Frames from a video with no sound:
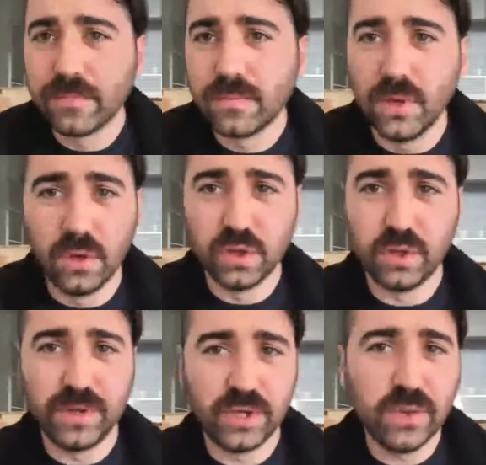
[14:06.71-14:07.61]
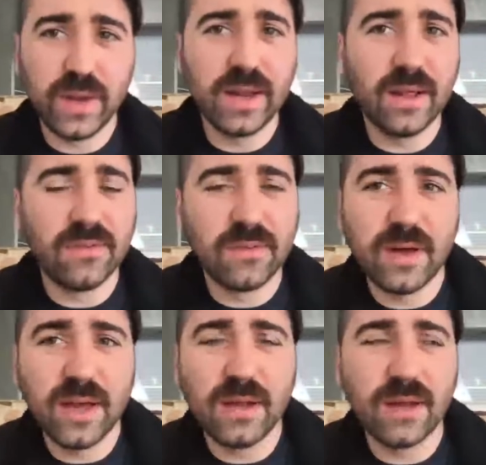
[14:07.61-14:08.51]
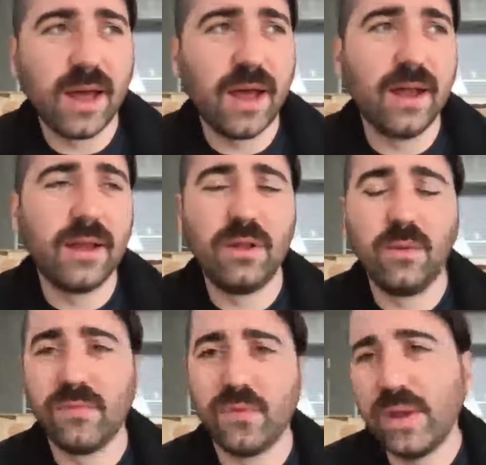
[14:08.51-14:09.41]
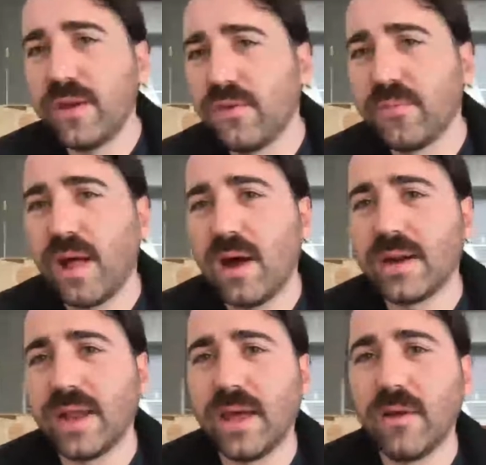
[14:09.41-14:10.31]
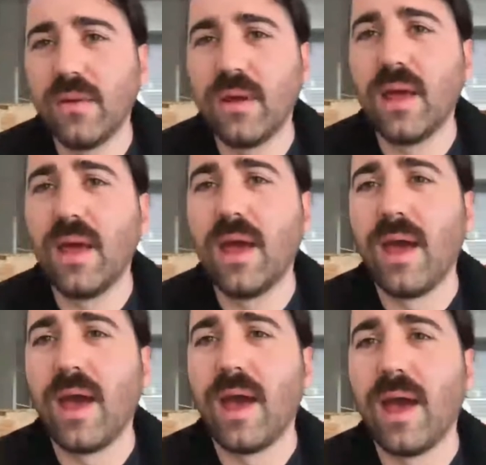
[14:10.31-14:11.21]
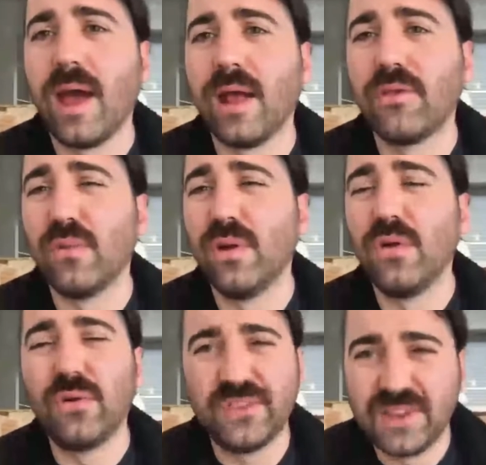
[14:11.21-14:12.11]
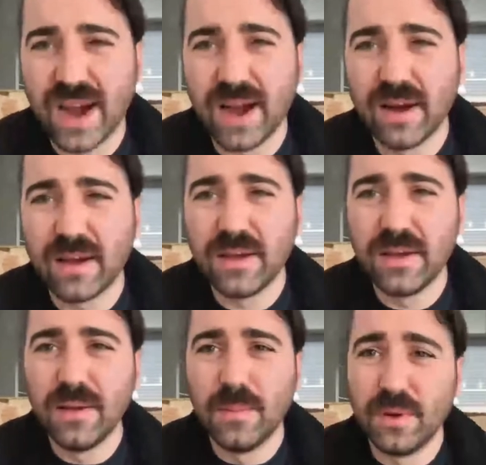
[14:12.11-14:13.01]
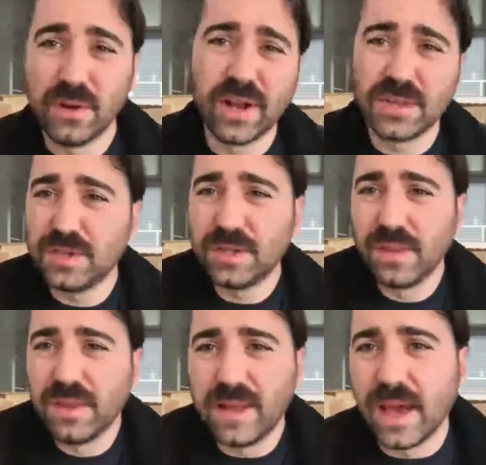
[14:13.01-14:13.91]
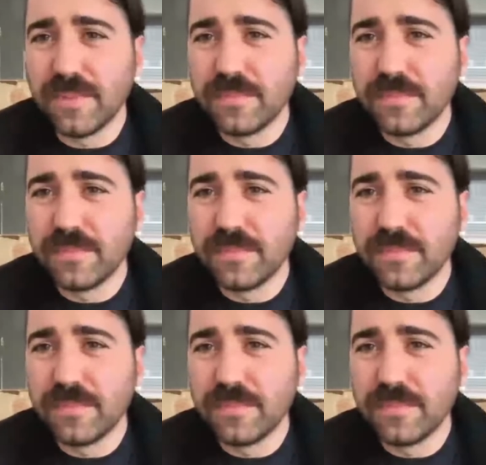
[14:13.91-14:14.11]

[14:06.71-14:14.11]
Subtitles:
You could be shooting it inside and you have the windows blocked out, so it looks dark, but you're actually shooting the day.